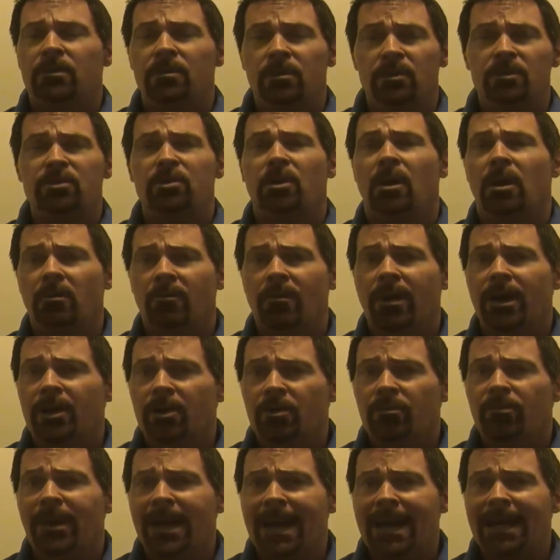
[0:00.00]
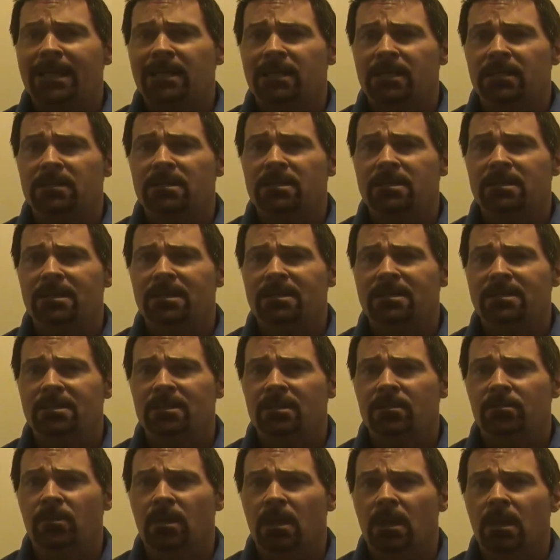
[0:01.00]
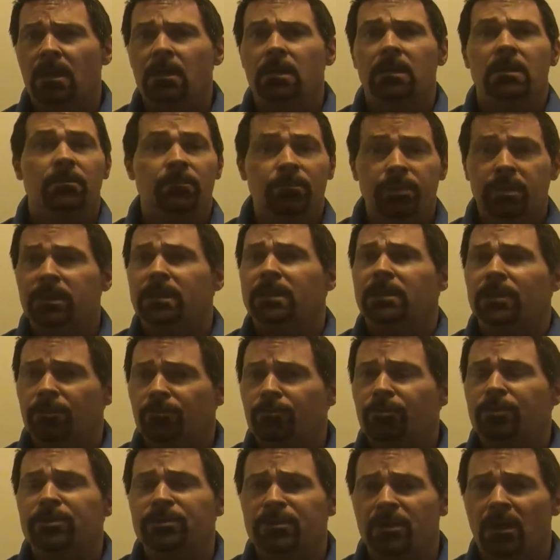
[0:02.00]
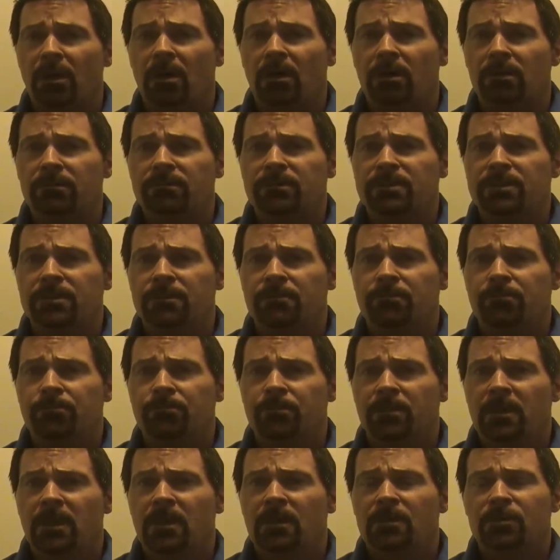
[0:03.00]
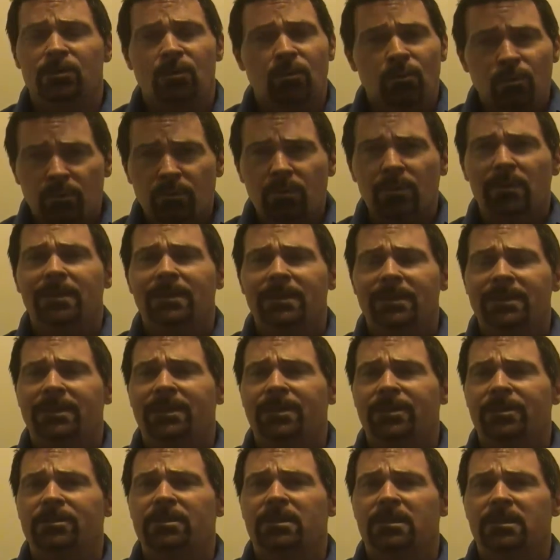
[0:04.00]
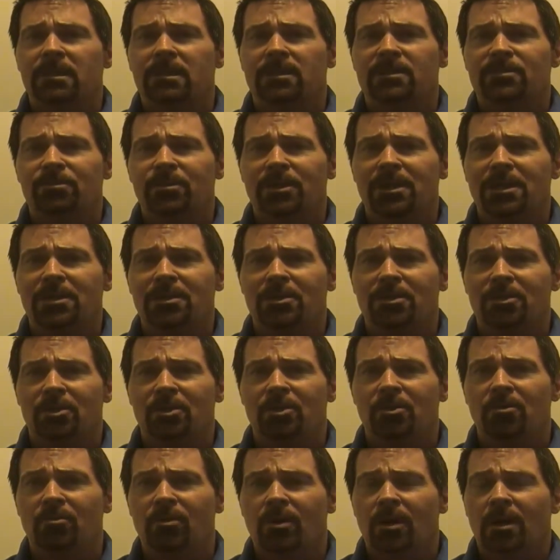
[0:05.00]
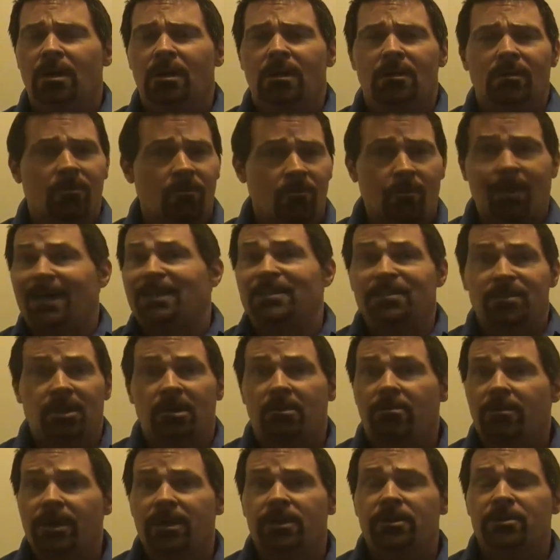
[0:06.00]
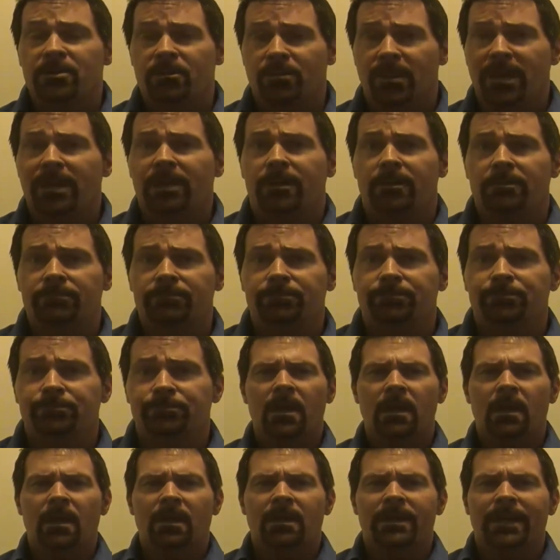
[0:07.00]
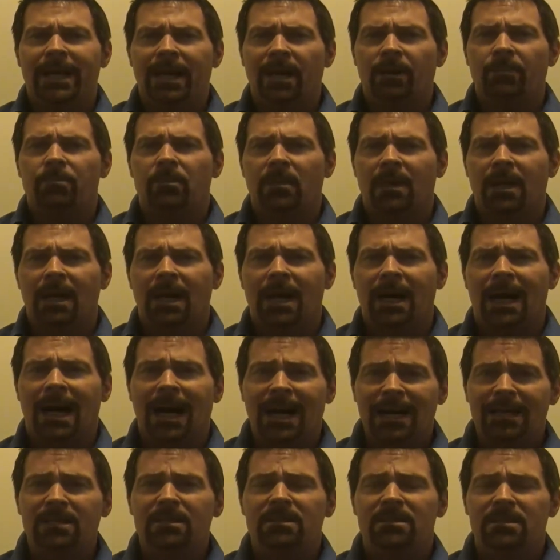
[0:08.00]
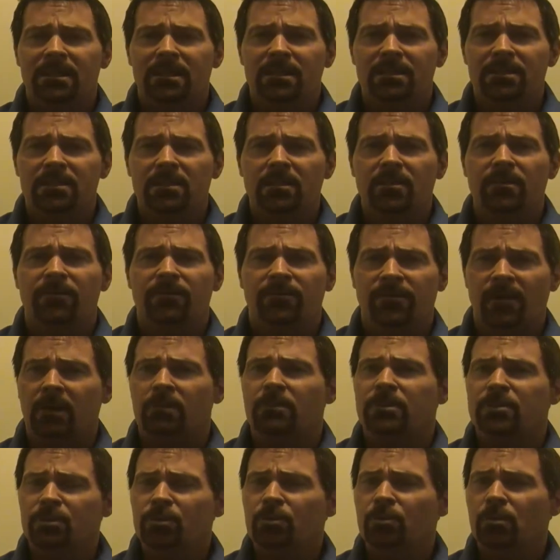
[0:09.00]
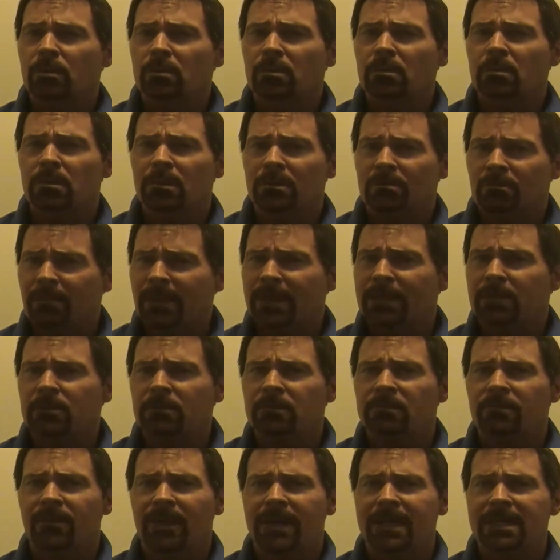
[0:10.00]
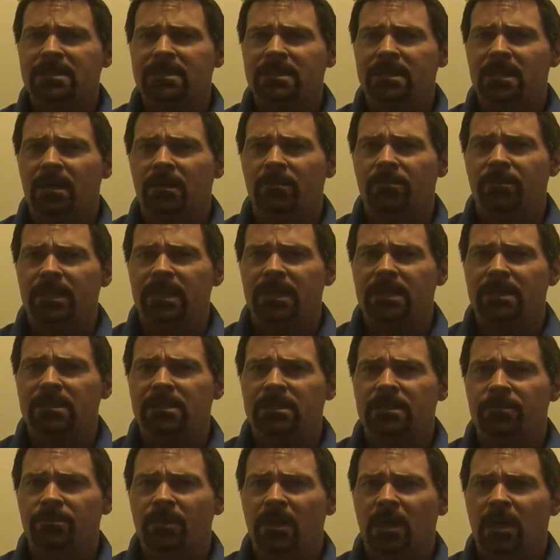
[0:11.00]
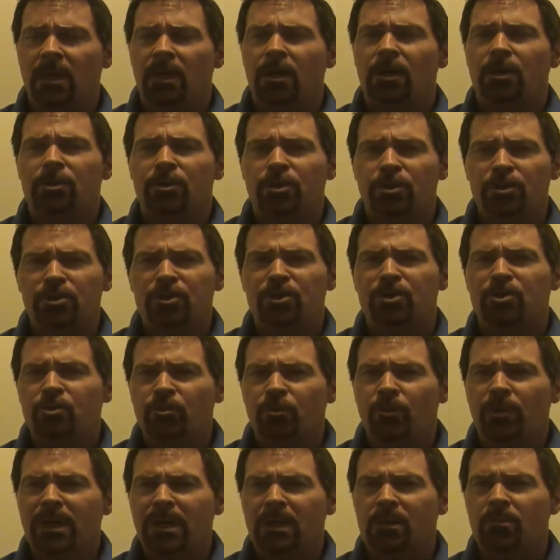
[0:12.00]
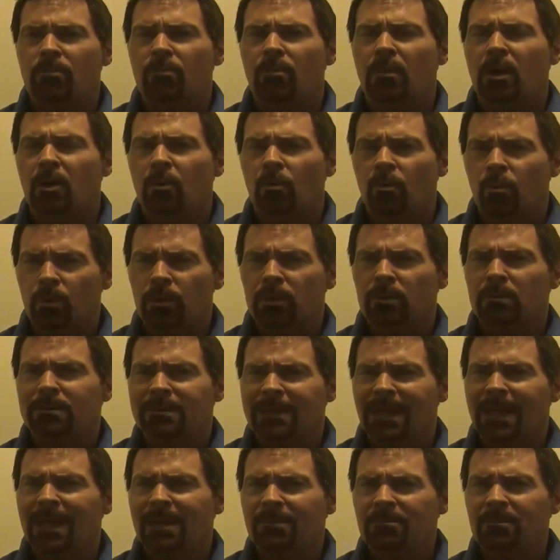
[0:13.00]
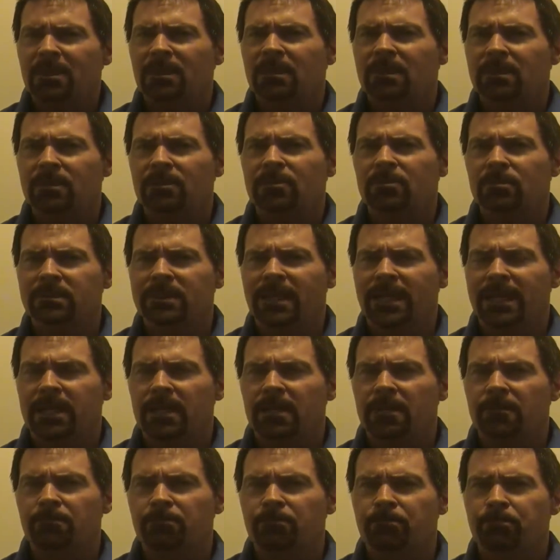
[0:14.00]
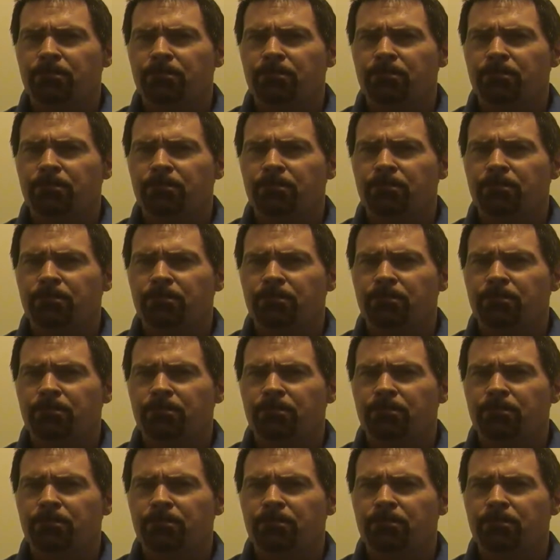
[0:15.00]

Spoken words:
that the Starwriter patented system completely resolves. So we're really here to explain to you why Starwriter is better. Now, I assist pharmaceutical and medical device companies to stream real-time clinical data